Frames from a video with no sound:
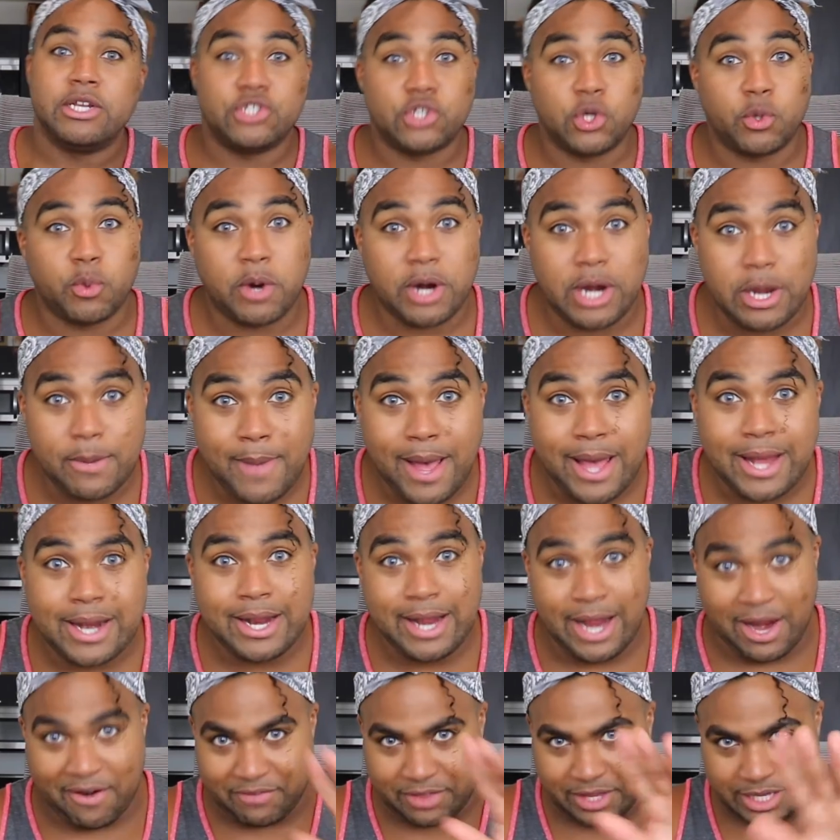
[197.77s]
Don't worry about
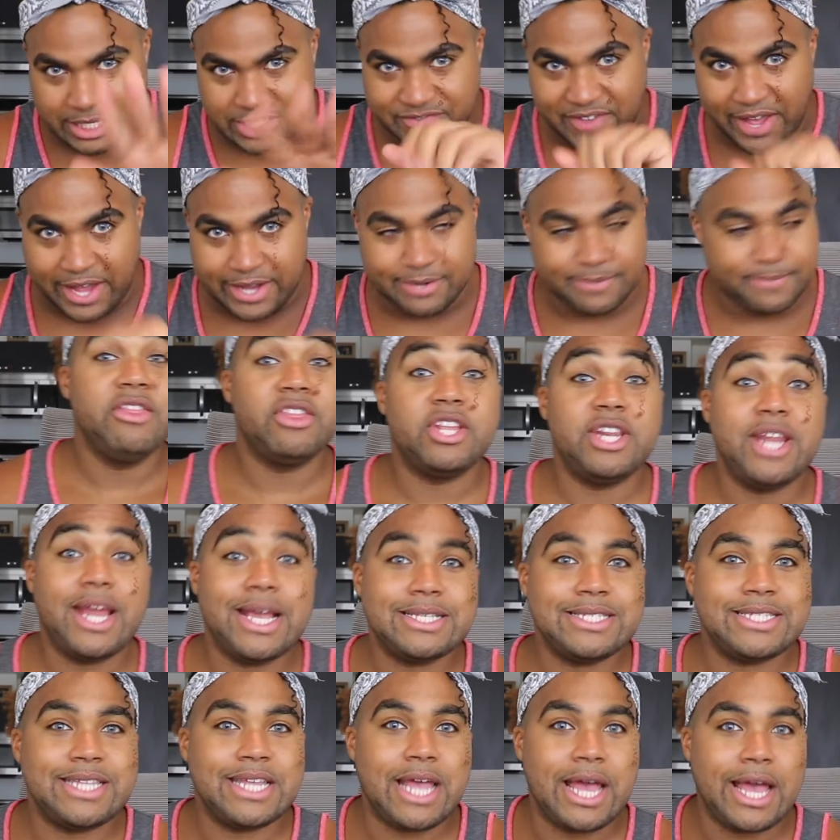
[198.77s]
it, everything's fine. The
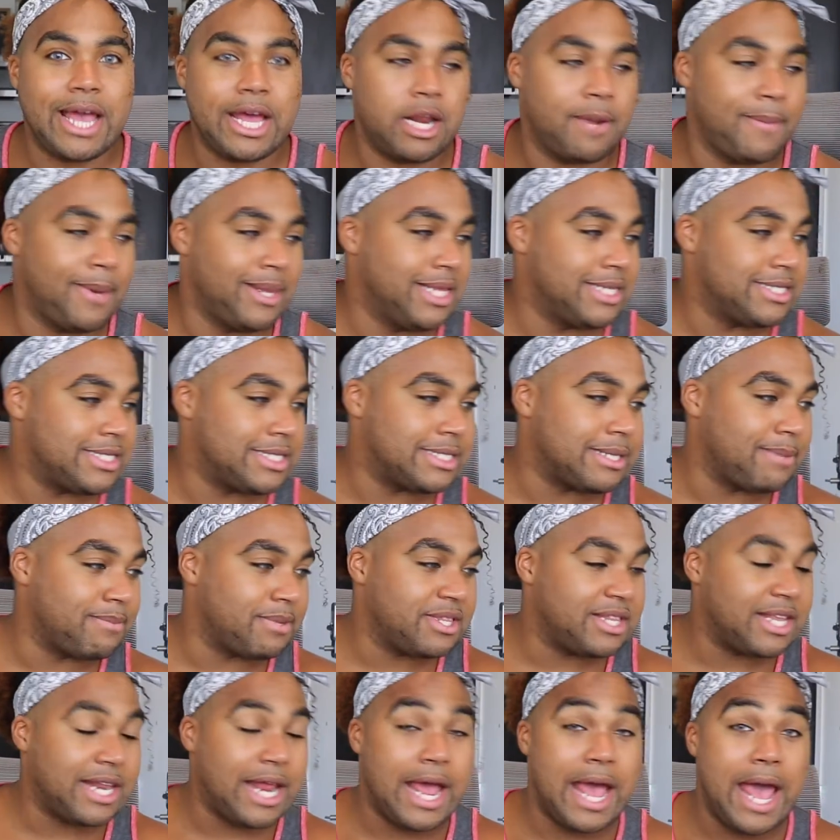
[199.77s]
next thing I got on my list is
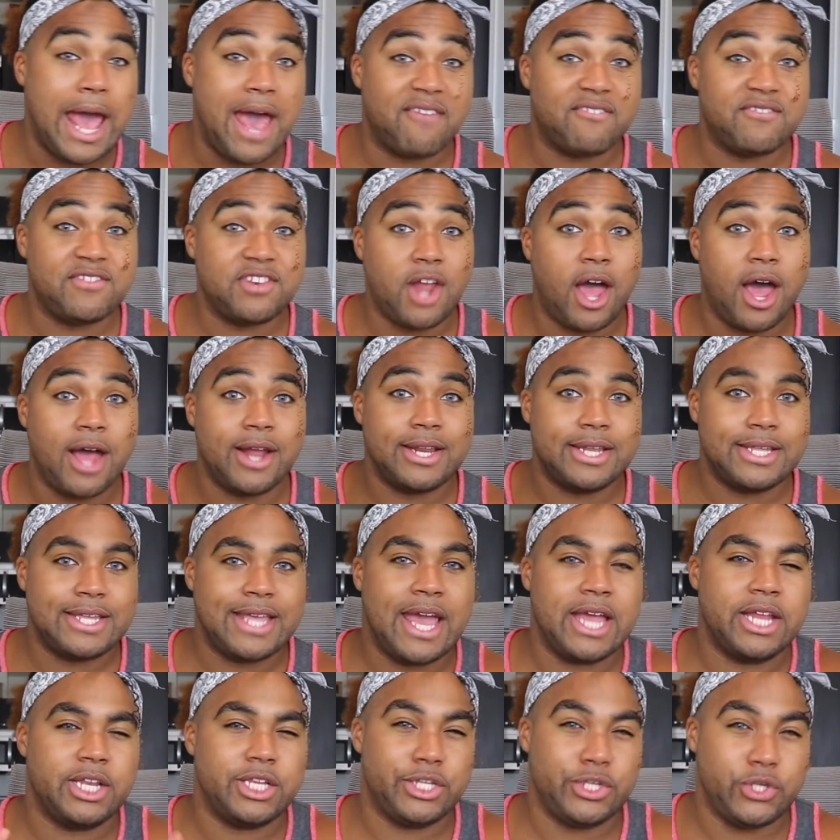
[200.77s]
something that I have not
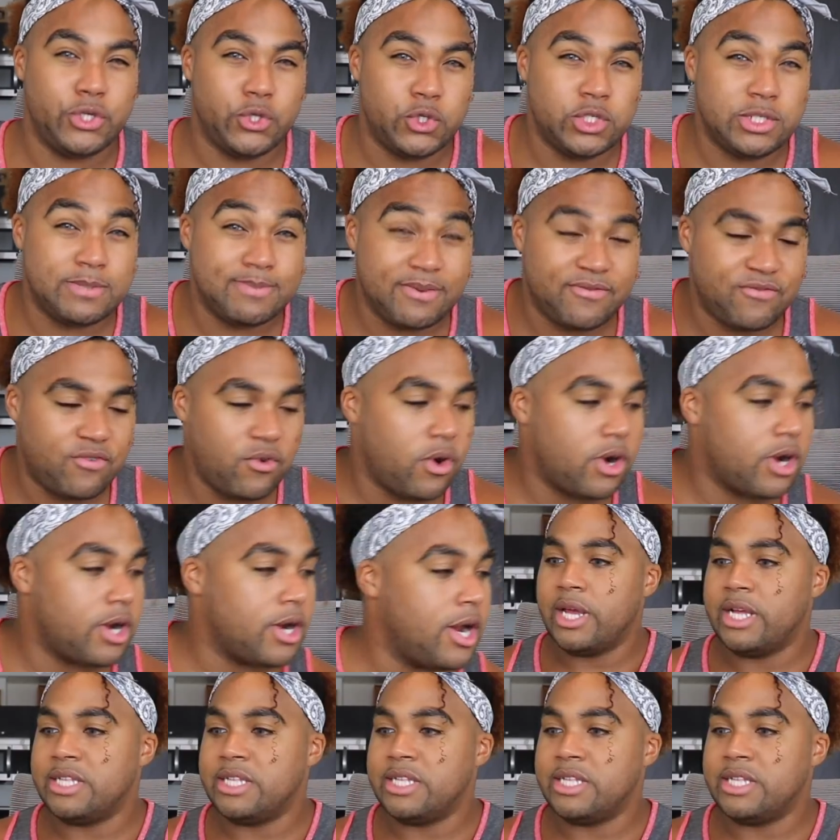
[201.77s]
yet used before.